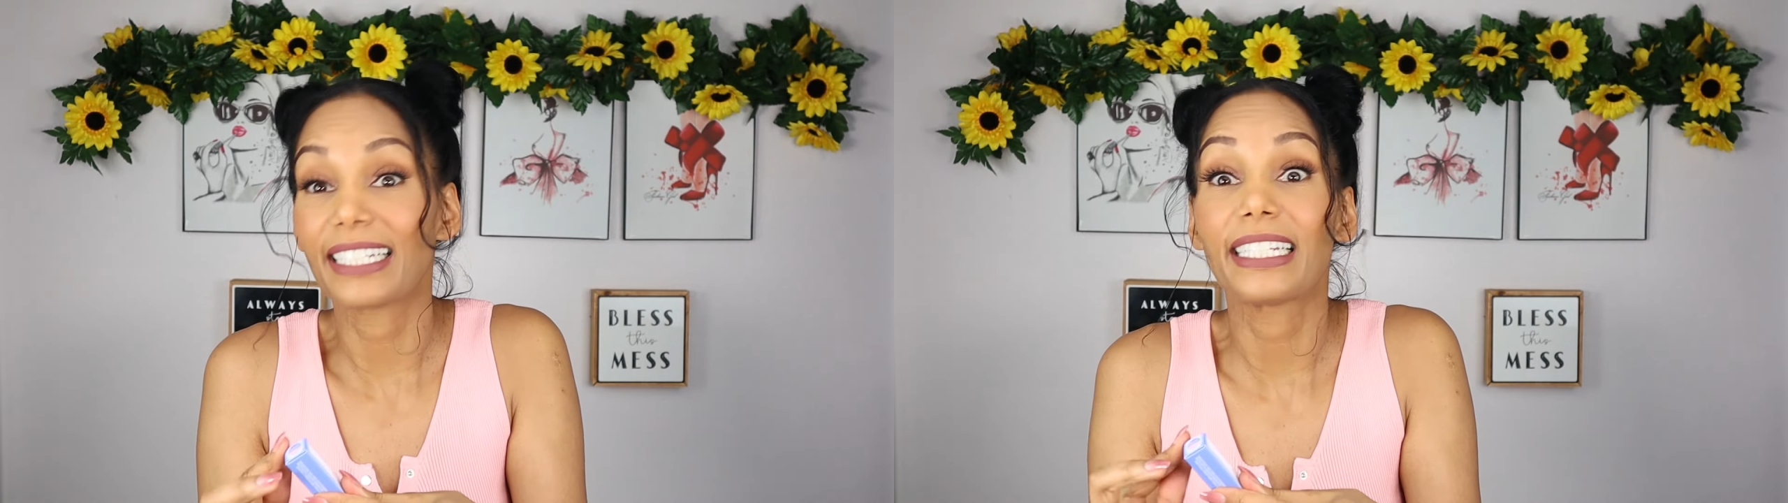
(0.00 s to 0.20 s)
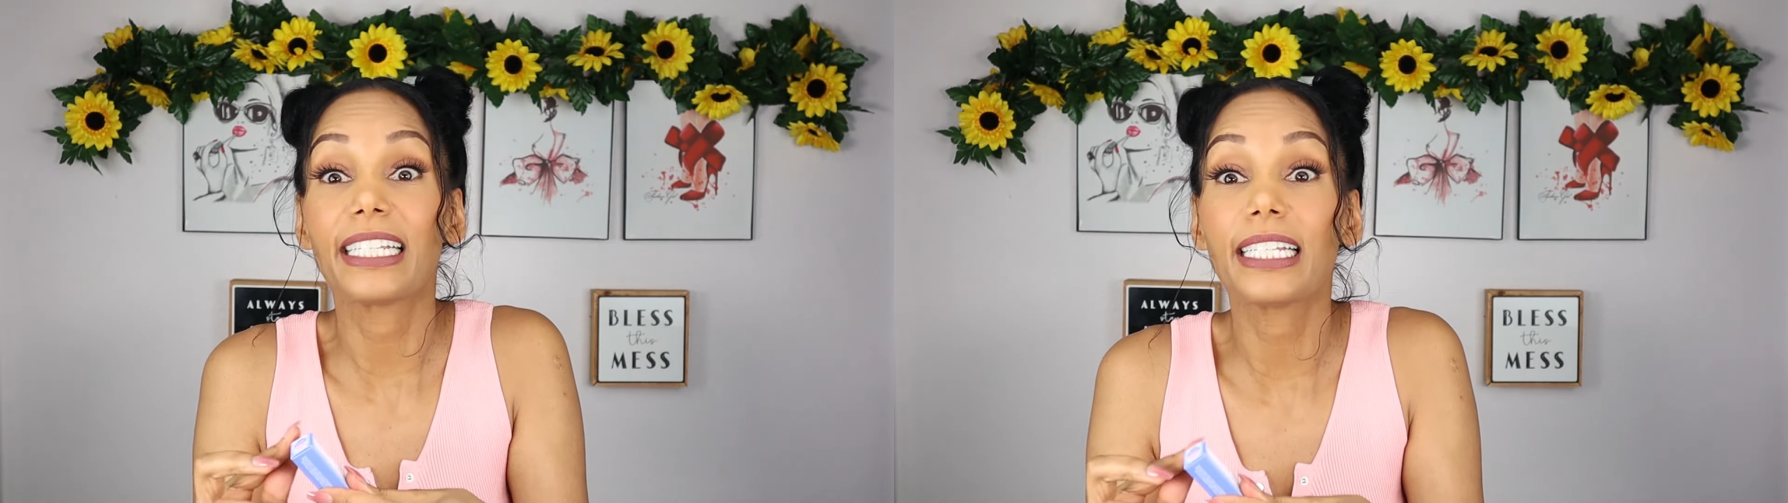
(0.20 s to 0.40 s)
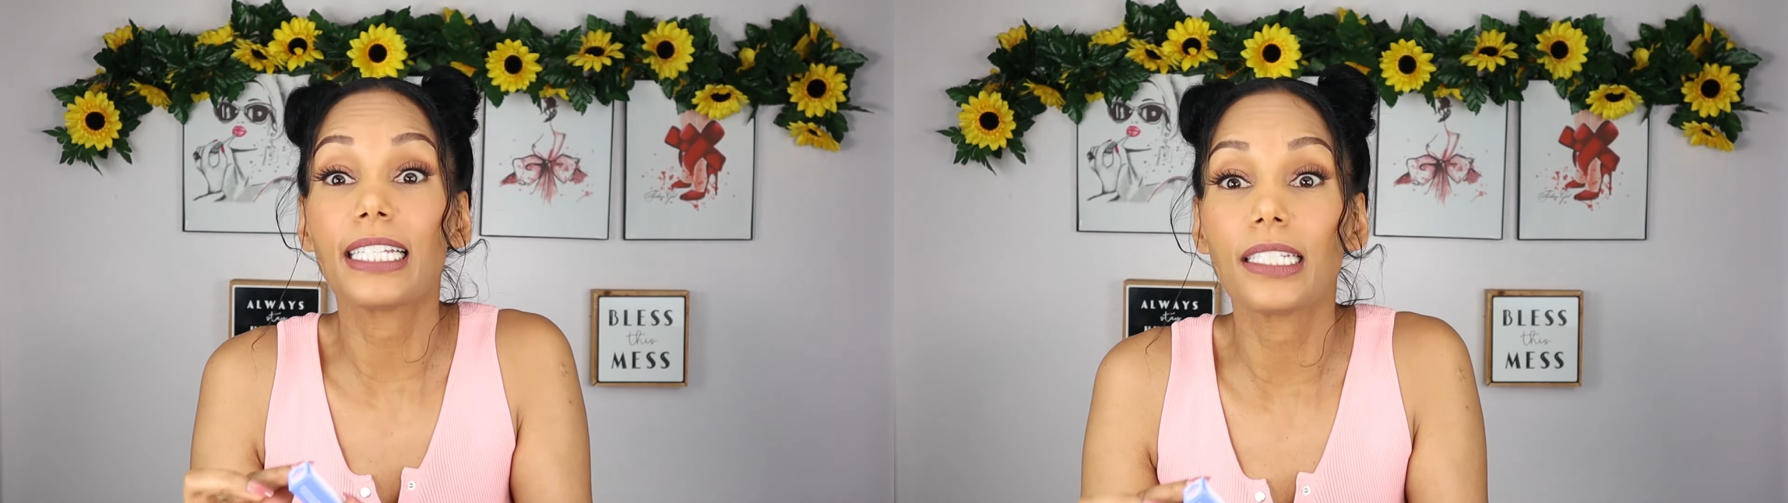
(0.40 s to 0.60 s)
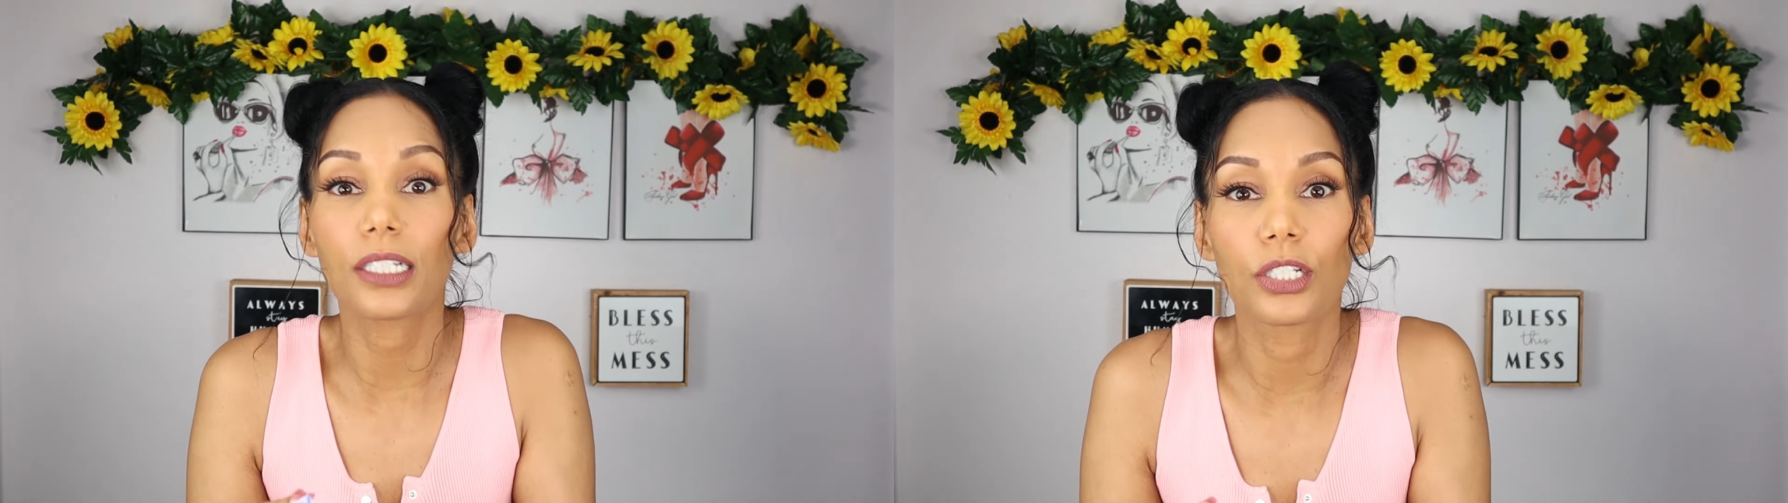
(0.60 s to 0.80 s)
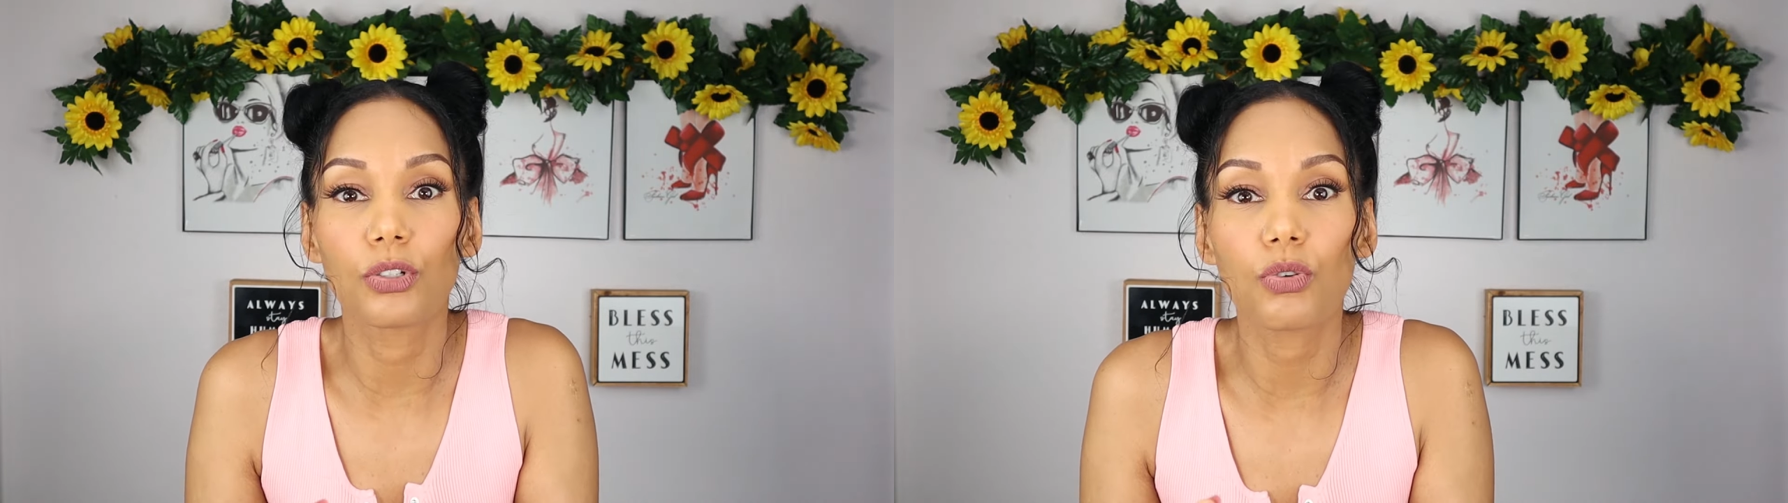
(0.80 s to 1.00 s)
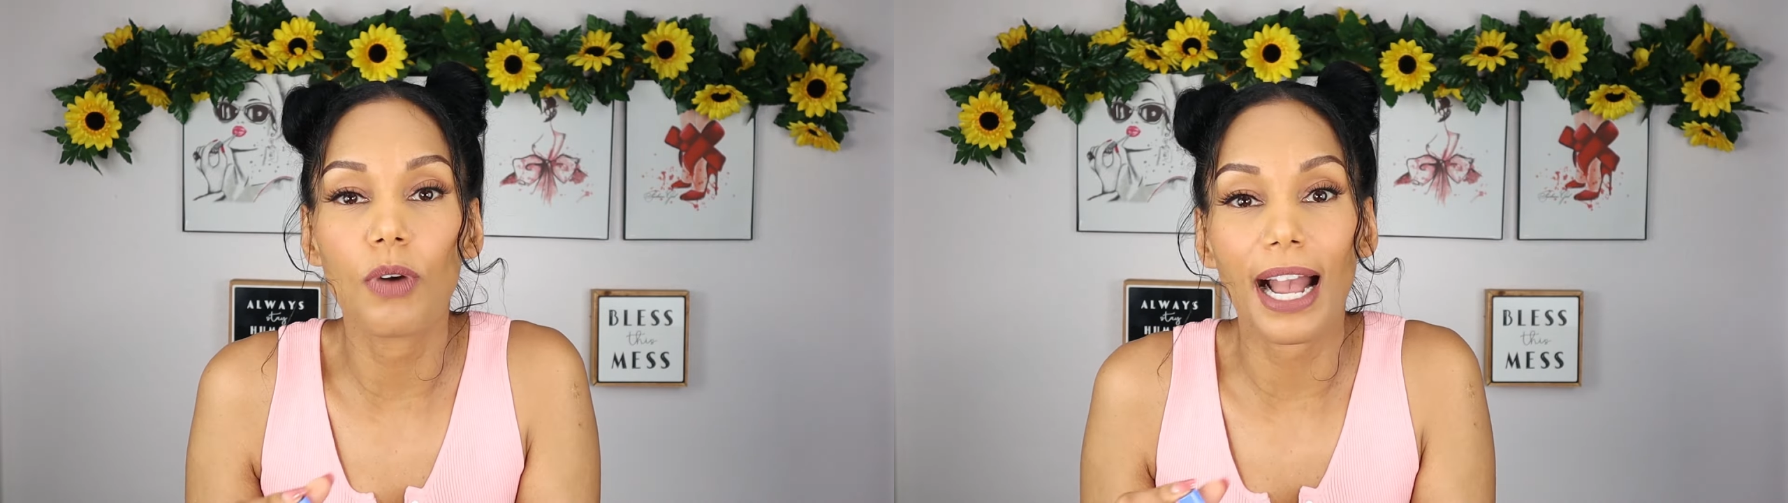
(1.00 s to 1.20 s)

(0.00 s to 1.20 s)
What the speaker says: I need a new